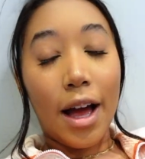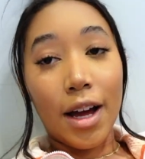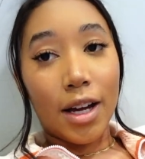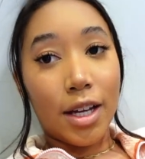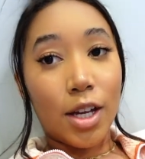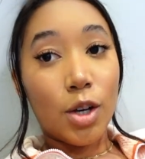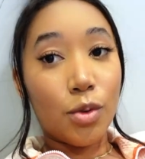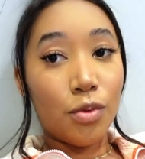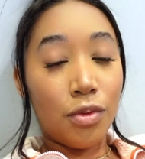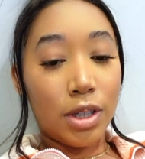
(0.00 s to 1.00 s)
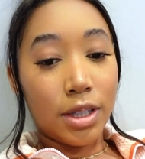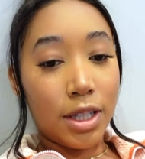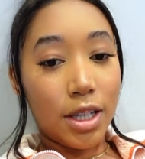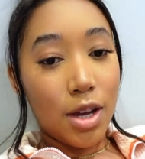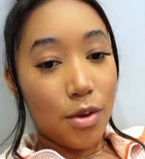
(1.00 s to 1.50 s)
I
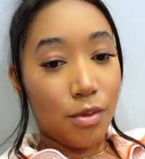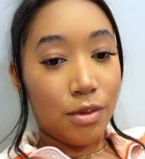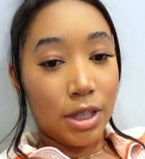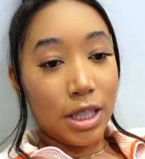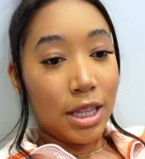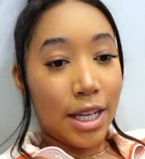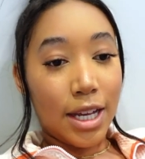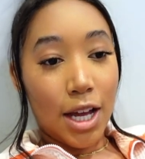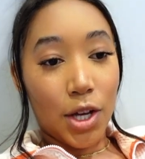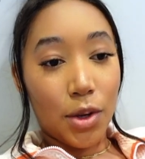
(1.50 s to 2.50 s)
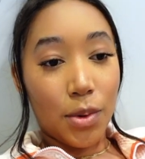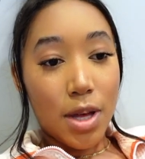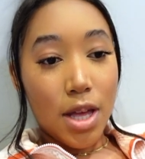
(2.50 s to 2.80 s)
really, really like how